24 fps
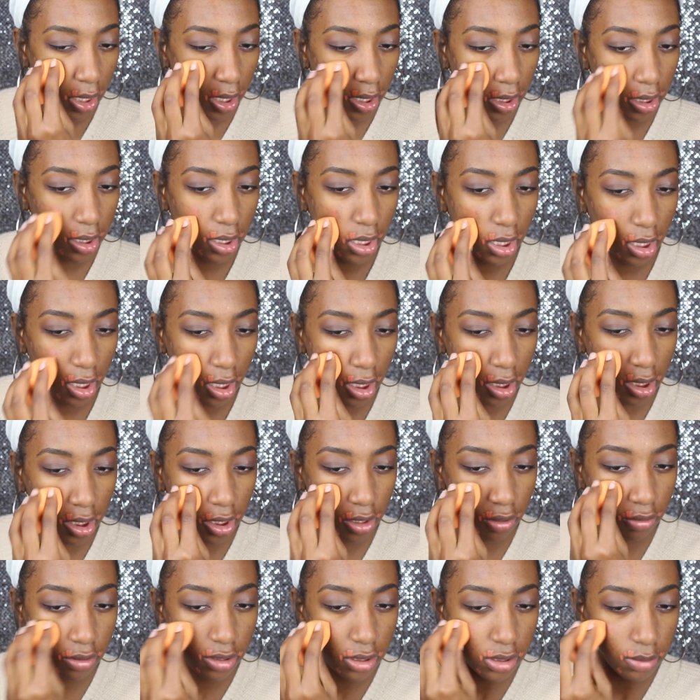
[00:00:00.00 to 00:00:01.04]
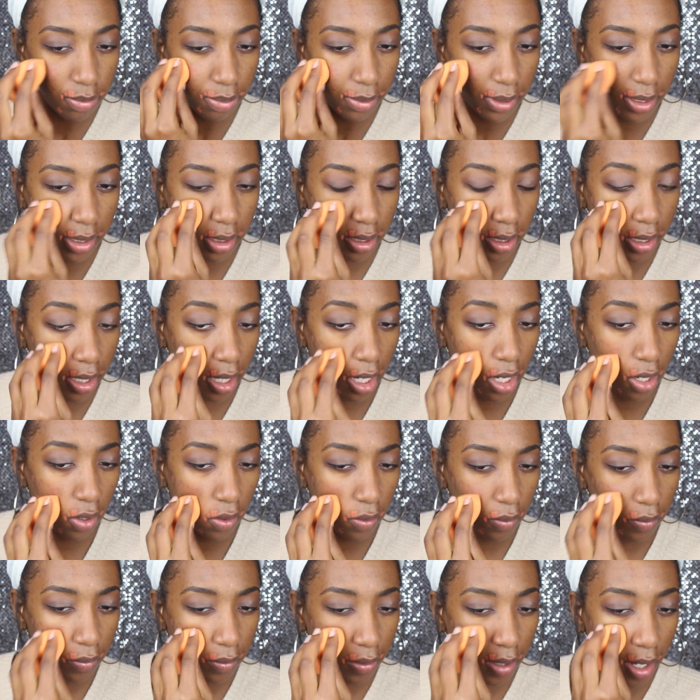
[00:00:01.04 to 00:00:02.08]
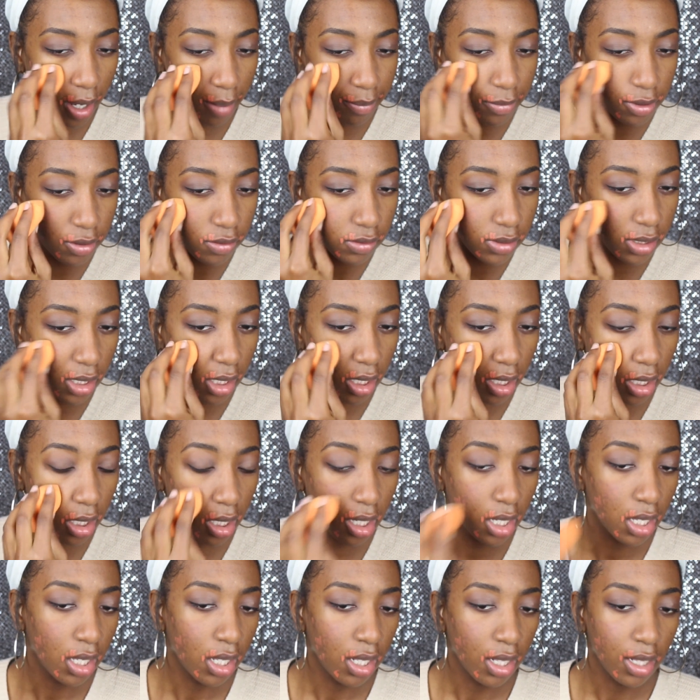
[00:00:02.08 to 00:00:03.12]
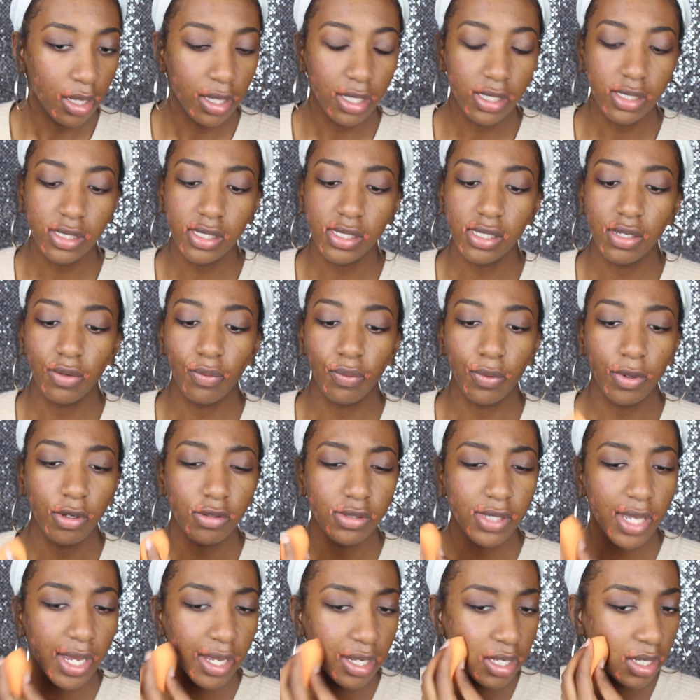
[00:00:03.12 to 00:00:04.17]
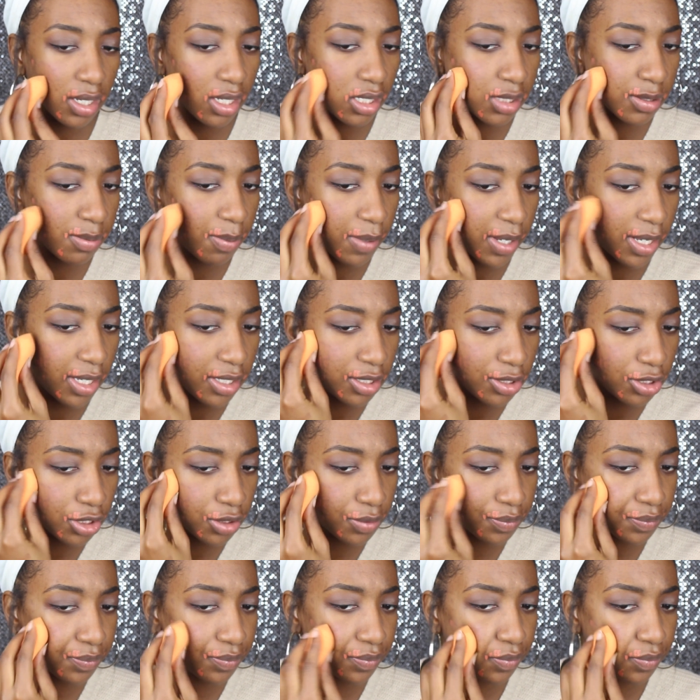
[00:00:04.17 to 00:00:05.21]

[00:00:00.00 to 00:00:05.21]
And then you just blend it out. I'm using, this is the Real Technique sponge.